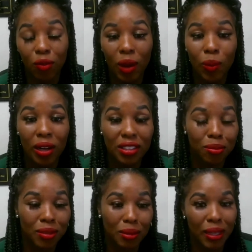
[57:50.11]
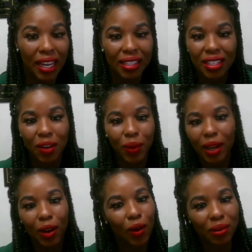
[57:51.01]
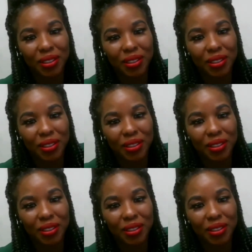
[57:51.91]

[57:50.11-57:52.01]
If we want some, some negativity, we can go